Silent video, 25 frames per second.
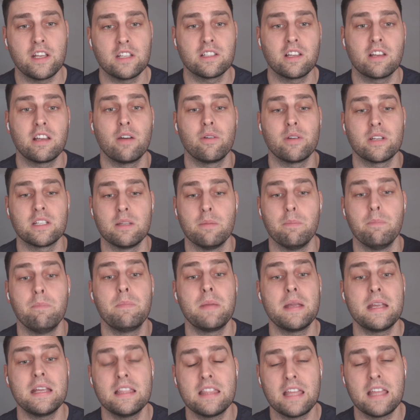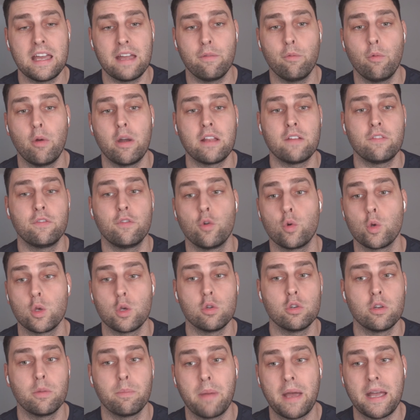are going to be there ready for
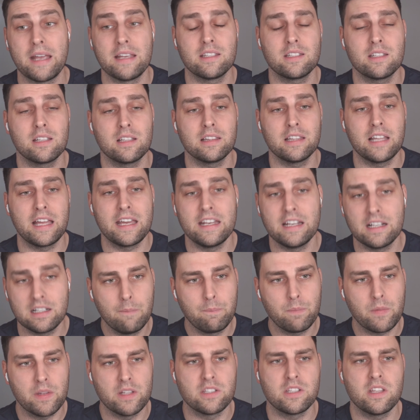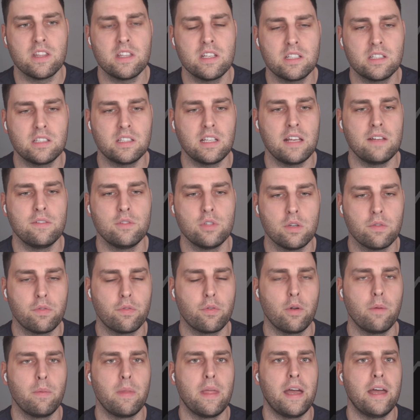you to paste later. And so this saves you
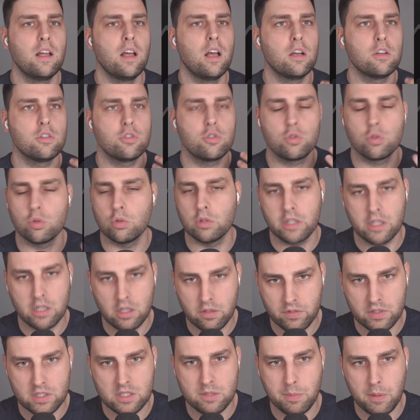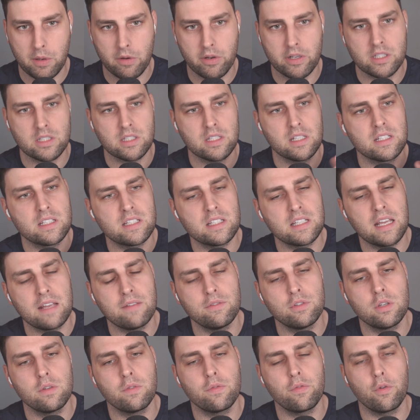from that. Surely you've experienced it. It
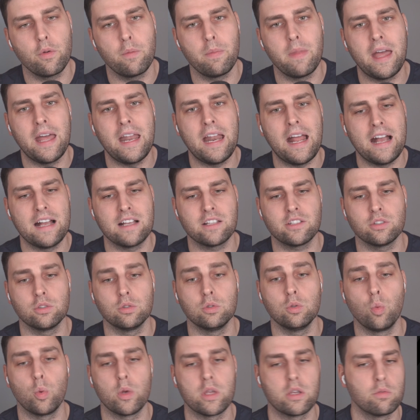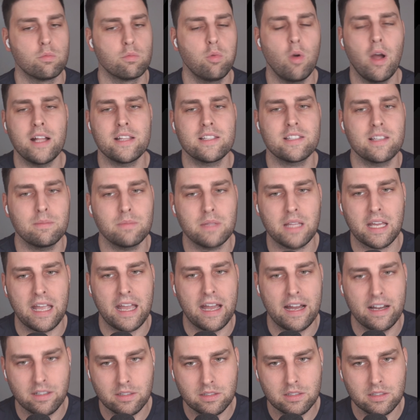saves you from that hassle where you write something
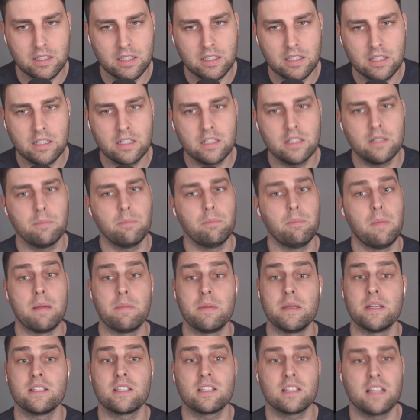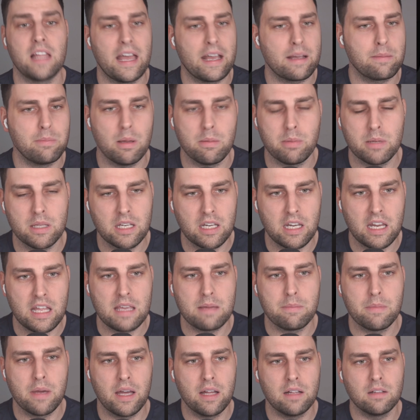out, maybe in Slack, maybe in an
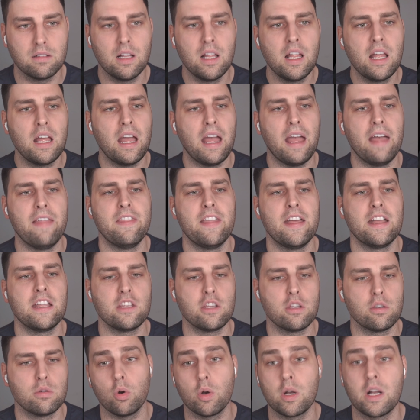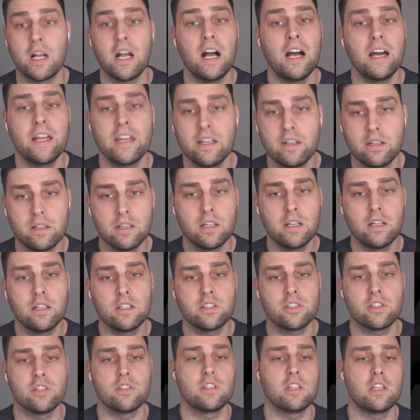email, and then you cut it
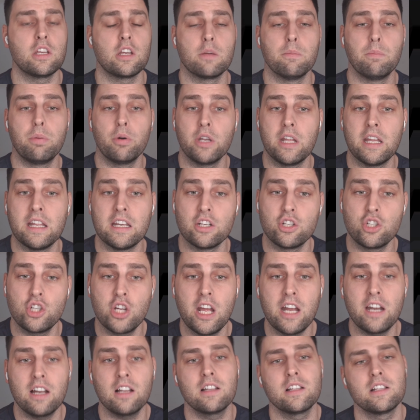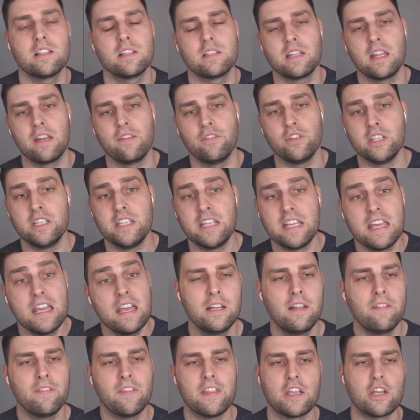so that you can put it in a channel instead of a
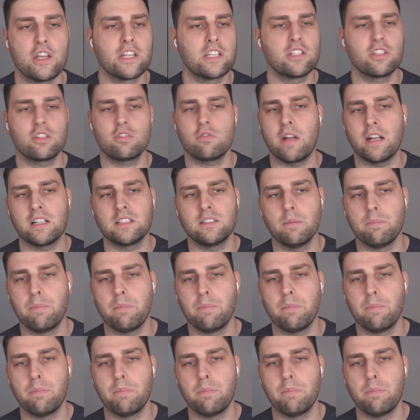DM. Then you get distracted